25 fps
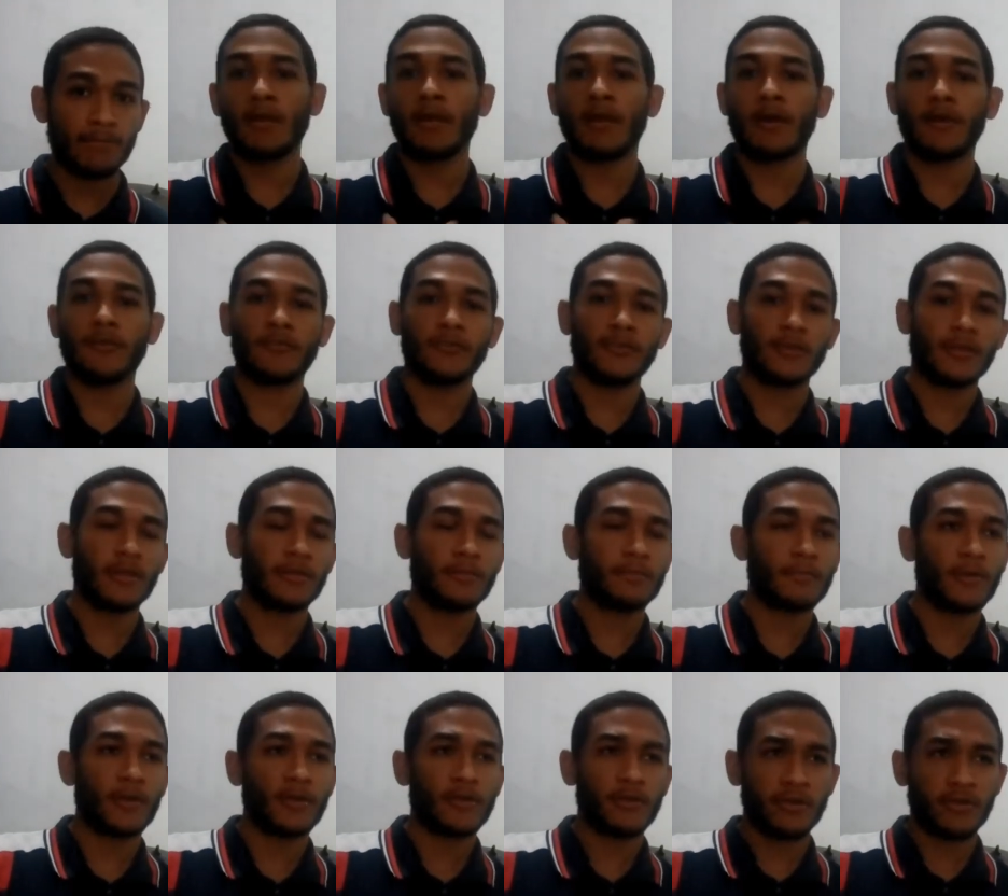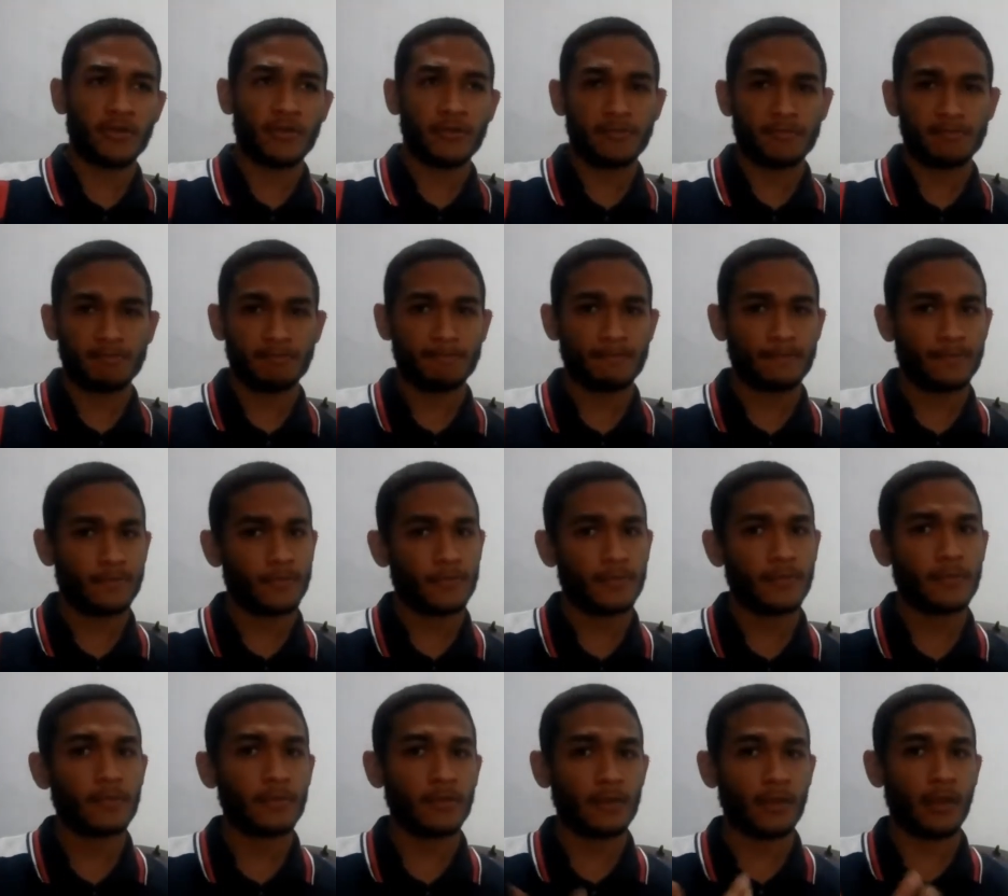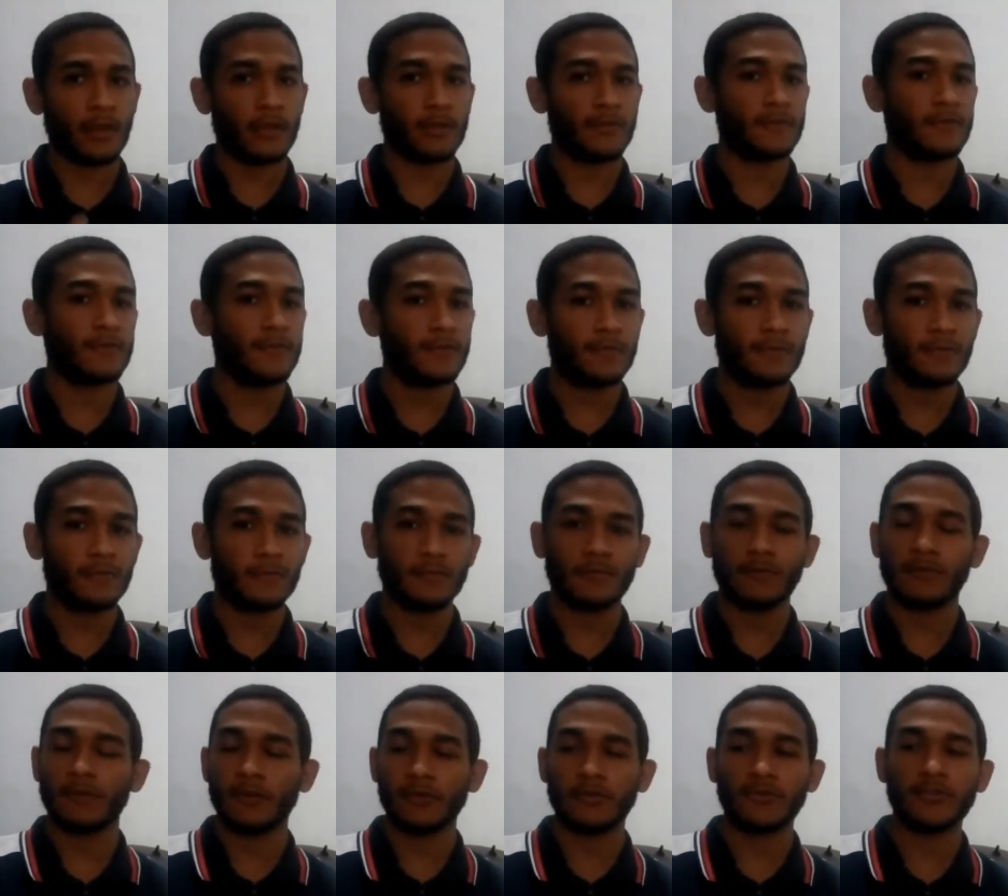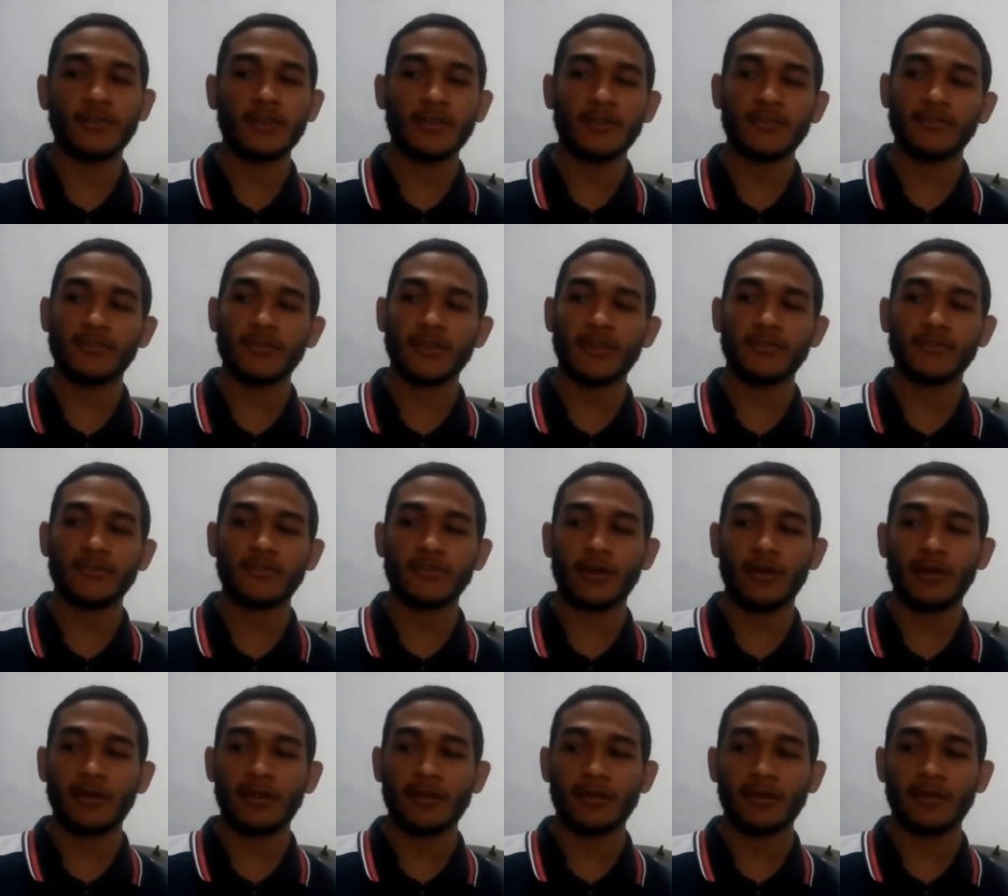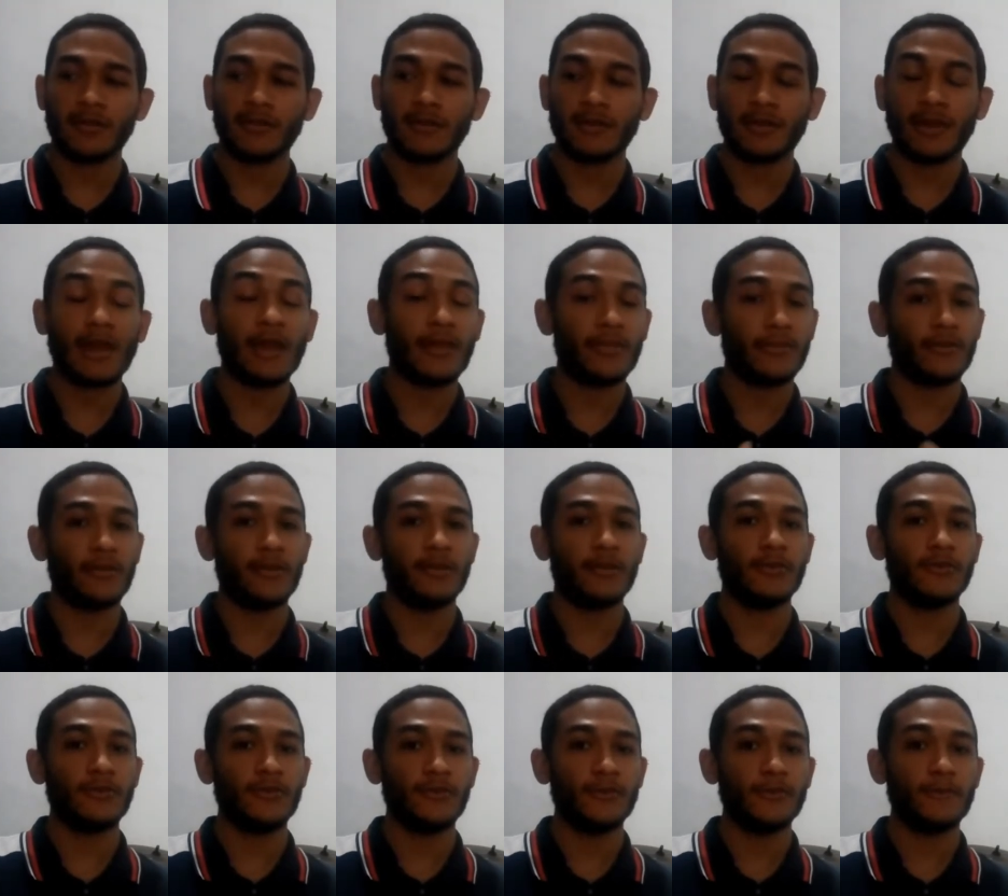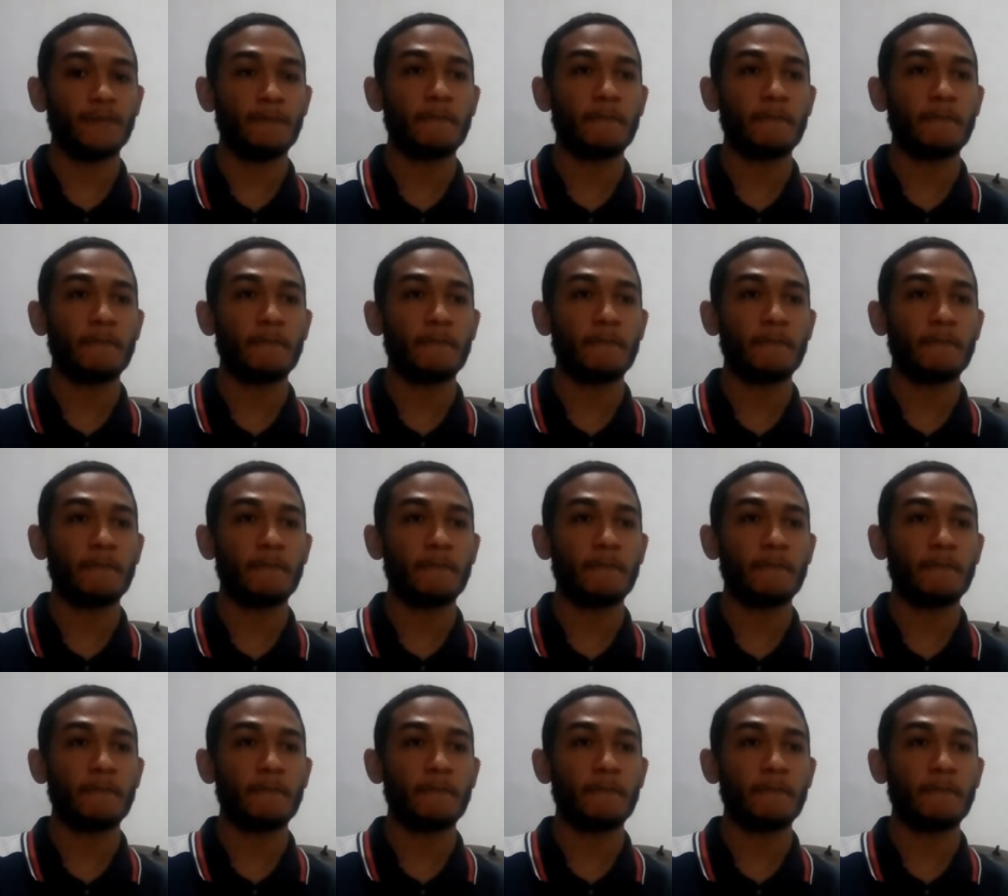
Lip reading: As you get better, that those things can start annoying you.